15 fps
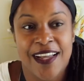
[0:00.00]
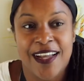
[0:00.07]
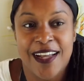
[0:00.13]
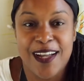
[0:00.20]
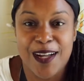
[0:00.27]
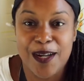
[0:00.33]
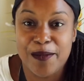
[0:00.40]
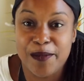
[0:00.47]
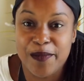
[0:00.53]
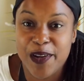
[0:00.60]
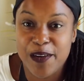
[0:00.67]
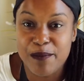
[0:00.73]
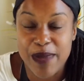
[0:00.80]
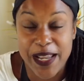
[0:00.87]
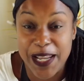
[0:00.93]

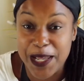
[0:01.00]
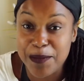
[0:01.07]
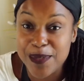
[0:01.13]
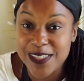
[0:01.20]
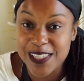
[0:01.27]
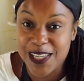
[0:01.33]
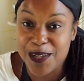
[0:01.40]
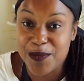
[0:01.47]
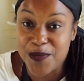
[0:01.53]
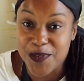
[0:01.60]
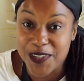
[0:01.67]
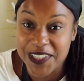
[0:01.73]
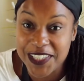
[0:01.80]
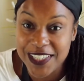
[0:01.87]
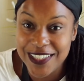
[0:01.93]
My name is Kim
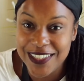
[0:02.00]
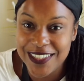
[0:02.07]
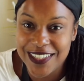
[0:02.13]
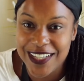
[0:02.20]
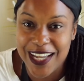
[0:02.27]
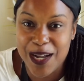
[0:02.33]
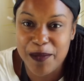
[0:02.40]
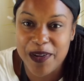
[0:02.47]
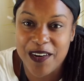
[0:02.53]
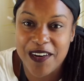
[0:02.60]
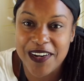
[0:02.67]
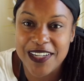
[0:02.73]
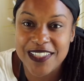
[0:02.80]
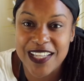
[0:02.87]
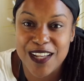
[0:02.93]
Wood. I'm an
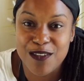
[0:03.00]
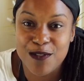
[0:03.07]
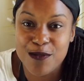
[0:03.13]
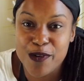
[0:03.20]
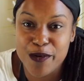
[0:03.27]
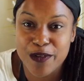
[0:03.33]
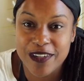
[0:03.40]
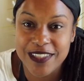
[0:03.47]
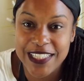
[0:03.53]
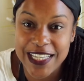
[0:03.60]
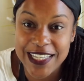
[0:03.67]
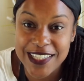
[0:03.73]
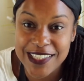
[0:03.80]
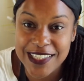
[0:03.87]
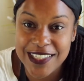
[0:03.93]
artist out of Fort Worth,
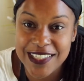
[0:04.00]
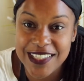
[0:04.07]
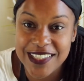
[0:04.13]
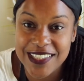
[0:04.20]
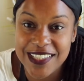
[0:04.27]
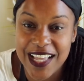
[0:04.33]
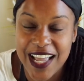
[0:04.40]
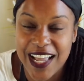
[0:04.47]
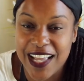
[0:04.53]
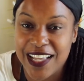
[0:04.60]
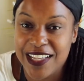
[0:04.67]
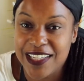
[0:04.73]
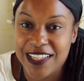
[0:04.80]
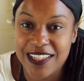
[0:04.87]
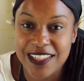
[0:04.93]
Texas.
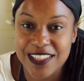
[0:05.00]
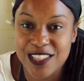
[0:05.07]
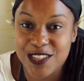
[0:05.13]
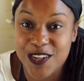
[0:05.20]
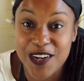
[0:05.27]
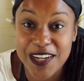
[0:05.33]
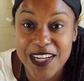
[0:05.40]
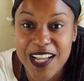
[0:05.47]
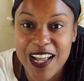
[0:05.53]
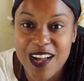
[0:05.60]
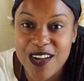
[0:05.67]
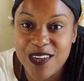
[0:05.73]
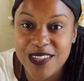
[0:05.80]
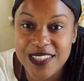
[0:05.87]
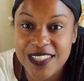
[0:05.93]
I started
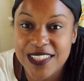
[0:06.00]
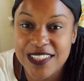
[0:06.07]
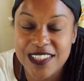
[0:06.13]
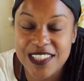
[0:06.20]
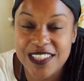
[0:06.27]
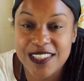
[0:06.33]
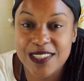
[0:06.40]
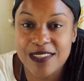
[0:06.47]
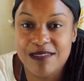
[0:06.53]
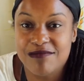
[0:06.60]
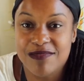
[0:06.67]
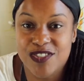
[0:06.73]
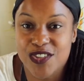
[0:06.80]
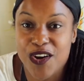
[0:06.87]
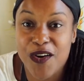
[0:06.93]
out just
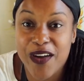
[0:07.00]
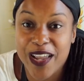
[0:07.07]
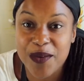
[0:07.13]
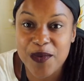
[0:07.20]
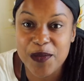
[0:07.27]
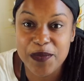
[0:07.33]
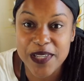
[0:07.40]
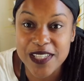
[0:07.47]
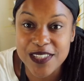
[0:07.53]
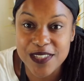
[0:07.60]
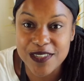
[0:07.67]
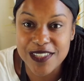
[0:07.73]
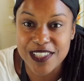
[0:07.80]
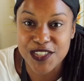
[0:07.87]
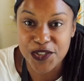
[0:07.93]
drawing with
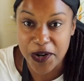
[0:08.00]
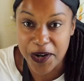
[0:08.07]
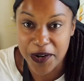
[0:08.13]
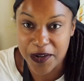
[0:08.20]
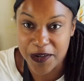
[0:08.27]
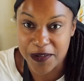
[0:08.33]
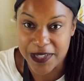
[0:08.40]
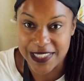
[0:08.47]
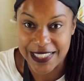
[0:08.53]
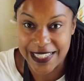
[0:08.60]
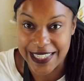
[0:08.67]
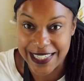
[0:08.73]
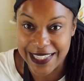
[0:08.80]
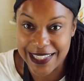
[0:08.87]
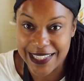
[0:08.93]
pencils and charcoal as a
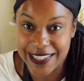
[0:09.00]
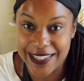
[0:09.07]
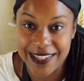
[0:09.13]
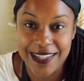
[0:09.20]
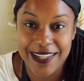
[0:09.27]
kid,